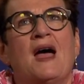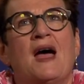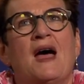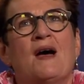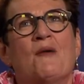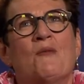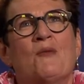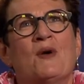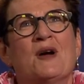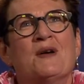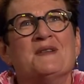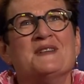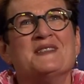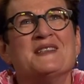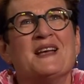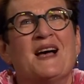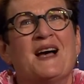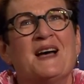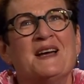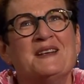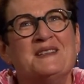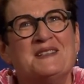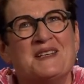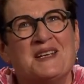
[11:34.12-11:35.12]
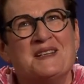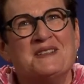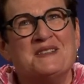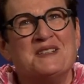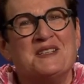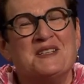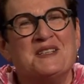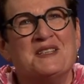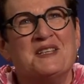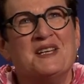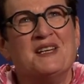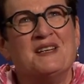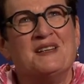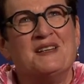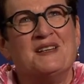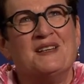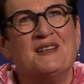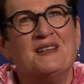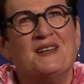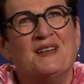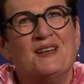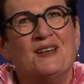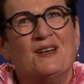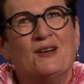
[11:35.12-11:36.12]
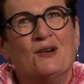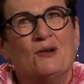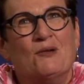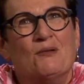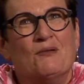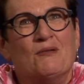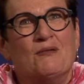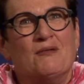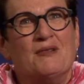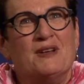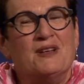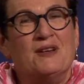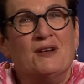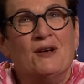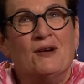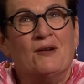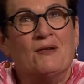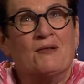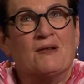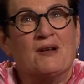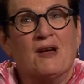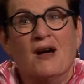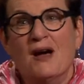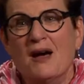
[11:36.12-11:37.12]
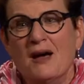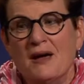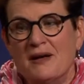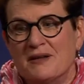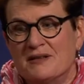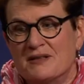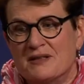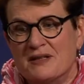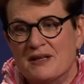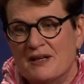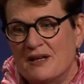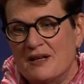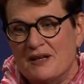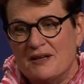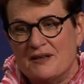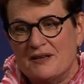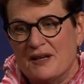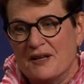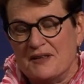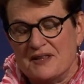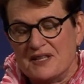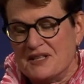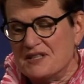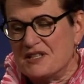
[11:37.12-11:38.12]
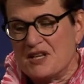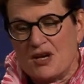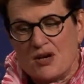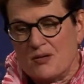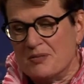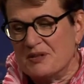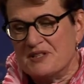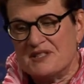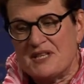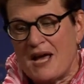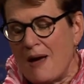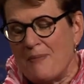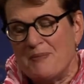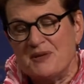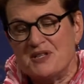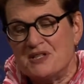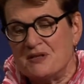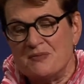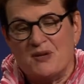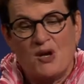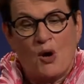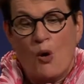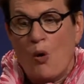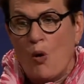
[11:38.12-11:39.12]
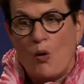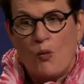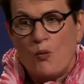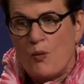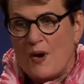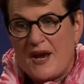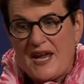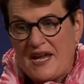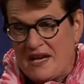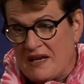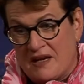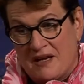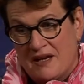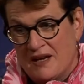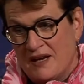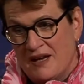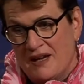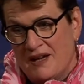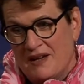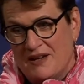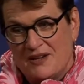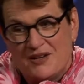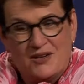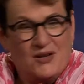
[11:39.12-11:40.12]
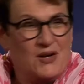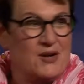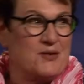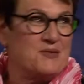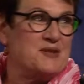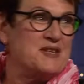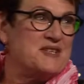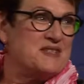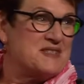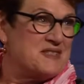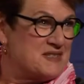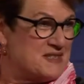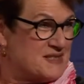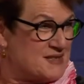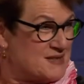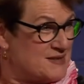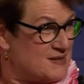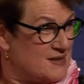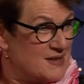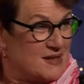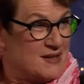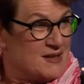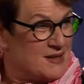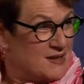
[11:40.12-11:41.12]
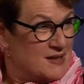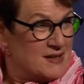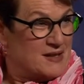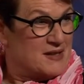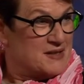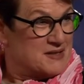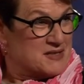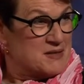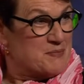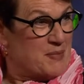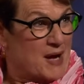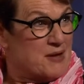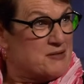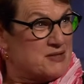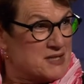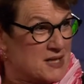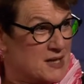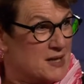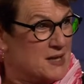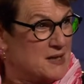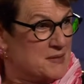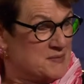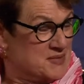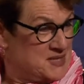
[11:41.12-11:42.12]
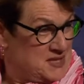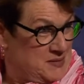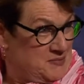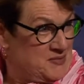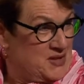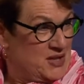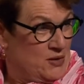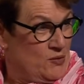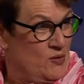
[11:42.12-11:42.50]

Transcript: Whereas I tend to think, you know, God, nothing terrible has happened to me all week. You know, it's about time something